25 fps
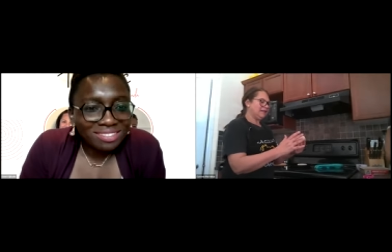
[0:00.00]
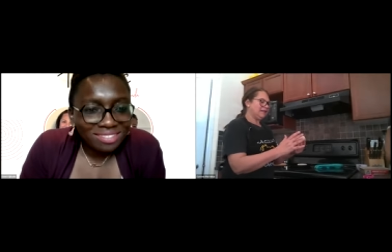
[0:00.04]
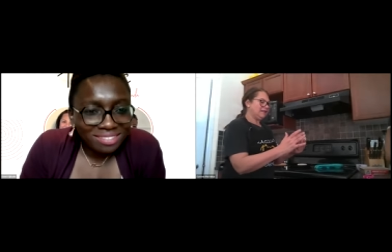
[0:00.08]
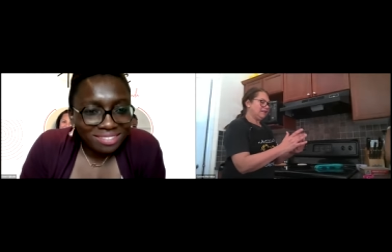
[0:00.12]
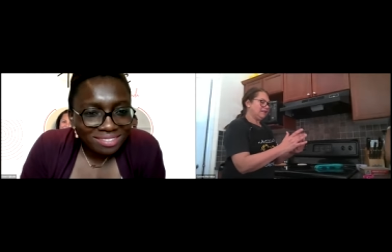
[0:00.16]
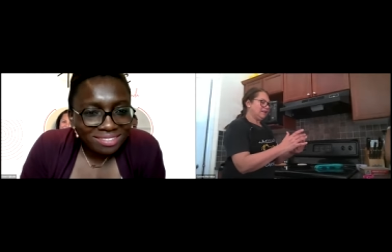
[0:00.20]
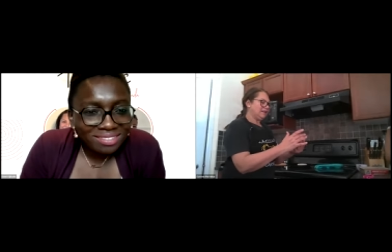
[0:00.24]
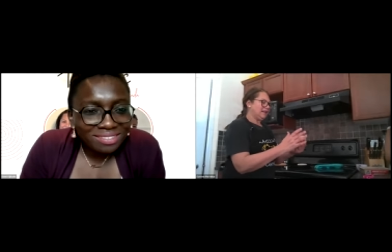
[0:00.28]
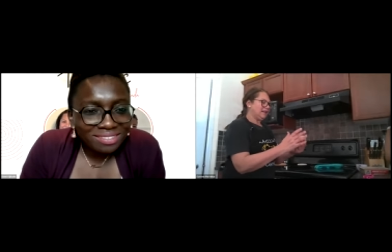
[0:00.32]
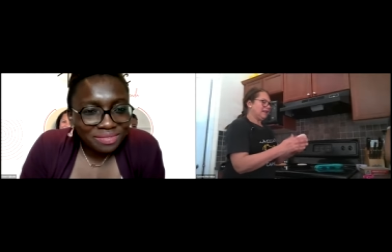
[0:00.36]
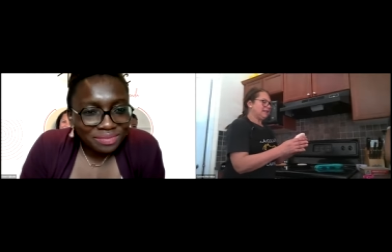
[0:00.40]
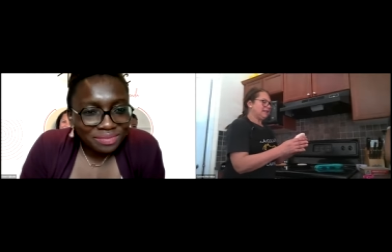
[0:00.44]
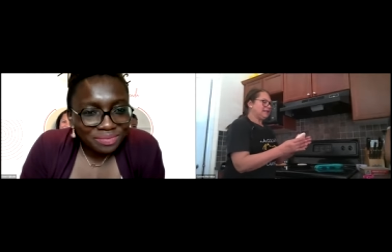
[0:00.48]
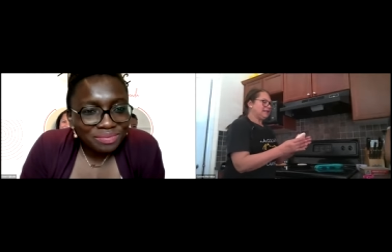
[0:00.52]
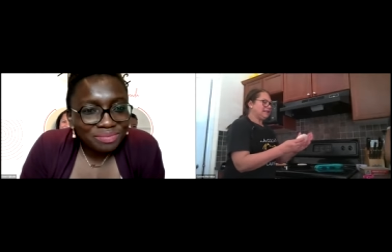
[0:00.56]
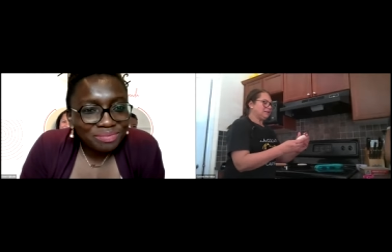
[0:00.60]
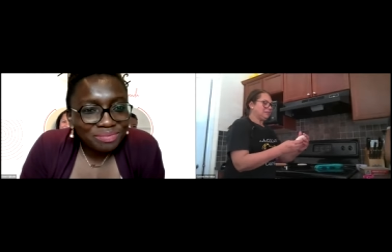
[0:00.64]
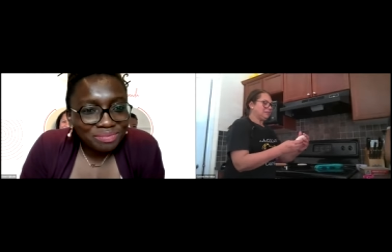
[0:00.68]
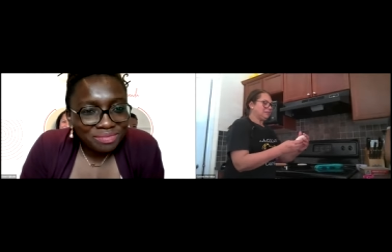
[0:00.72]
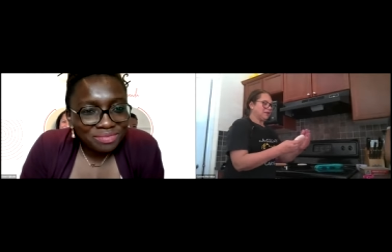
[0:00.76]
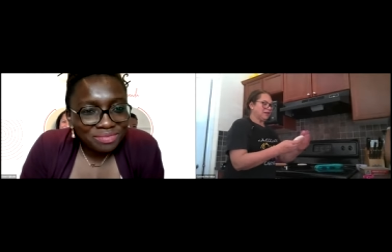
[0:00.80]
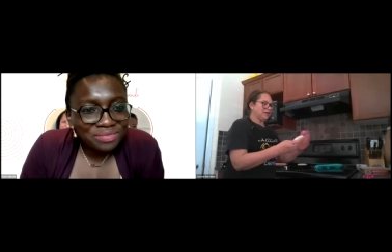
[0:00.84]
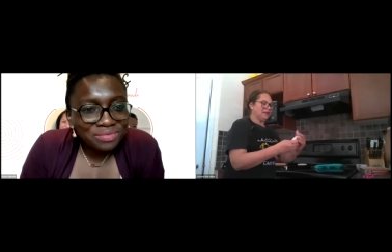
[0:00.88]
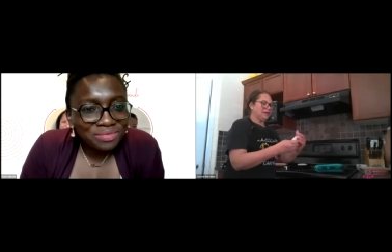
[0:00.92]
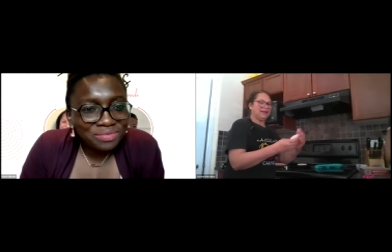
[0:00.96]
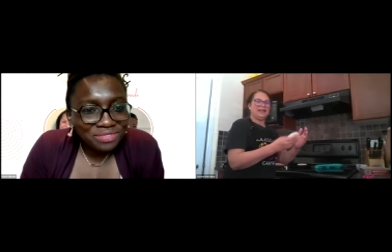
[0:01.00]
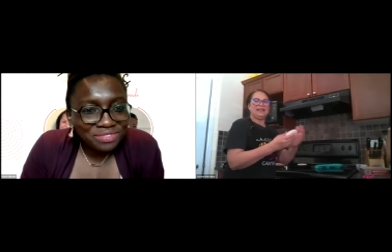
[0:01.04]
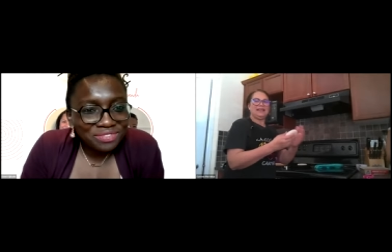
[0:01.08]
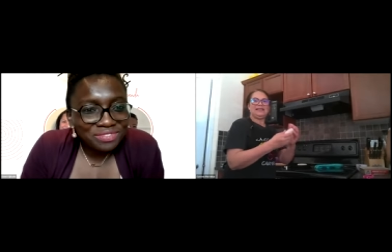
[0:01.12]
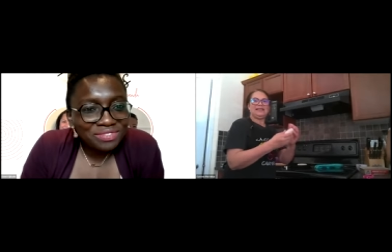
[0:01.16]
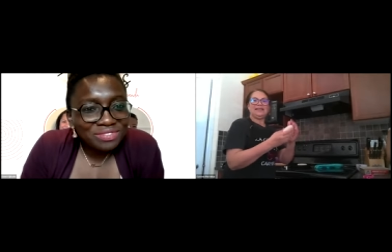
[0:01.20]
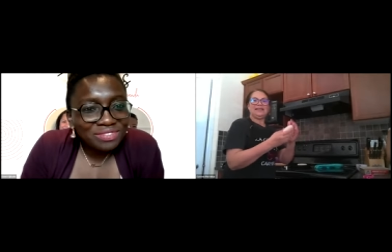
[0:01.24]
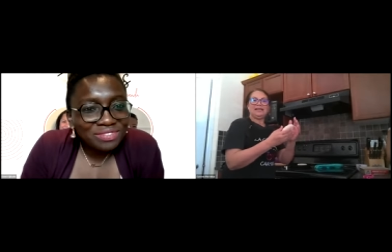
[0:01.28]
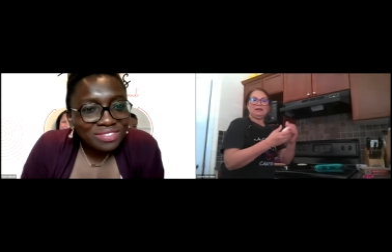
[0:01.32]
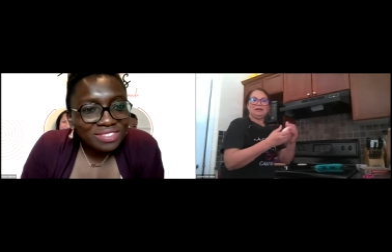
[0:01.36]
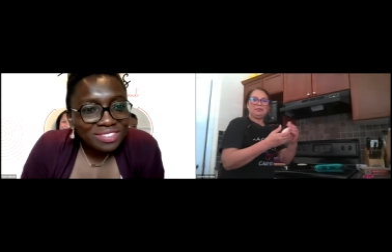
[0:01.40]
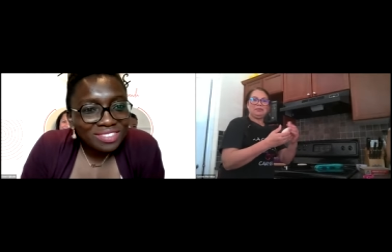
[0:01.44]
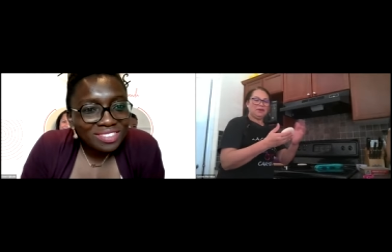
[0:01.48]
it's a tip, a
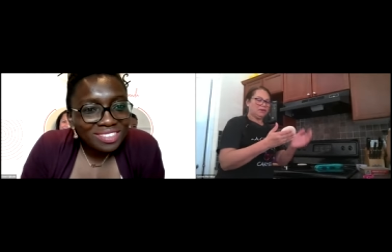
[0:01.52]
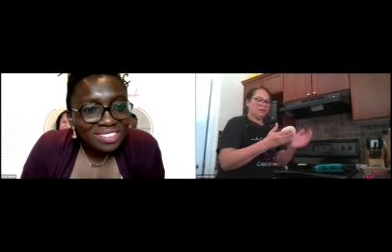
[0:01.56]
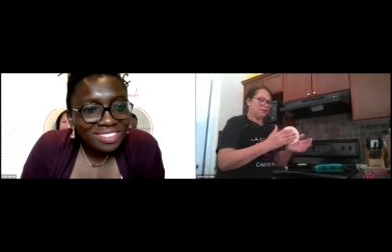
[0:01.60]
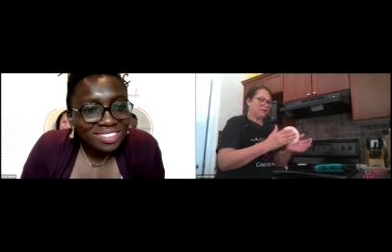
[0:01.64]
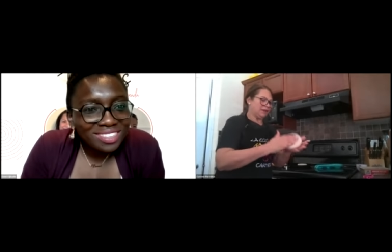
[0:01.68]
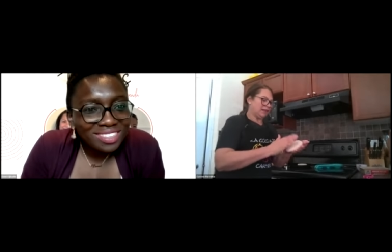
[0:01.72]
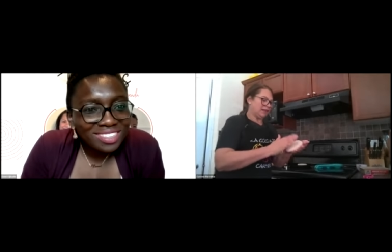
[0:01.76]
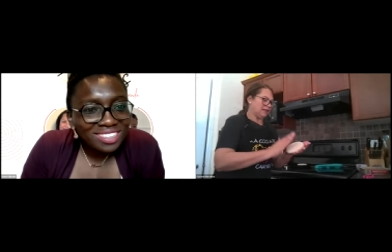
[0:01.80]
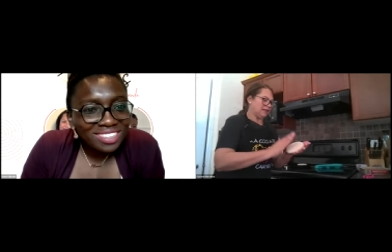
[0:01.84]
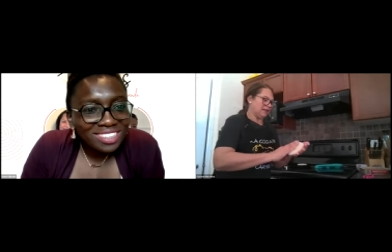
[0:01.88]
tip with